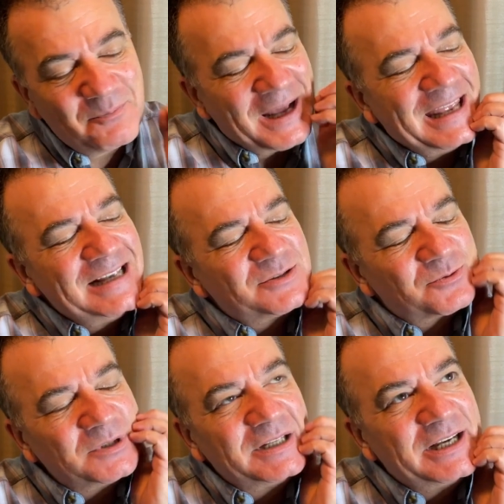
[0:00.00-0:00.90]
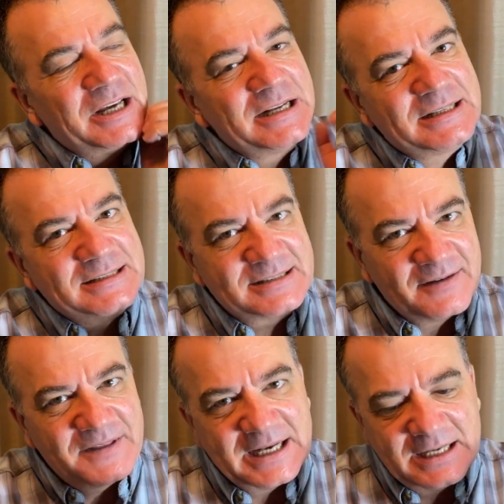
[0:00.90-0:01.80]
but he's really good at the
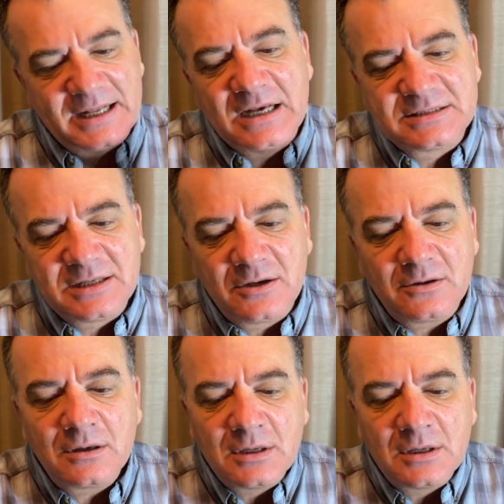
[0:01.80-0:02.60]
stuff that he does know.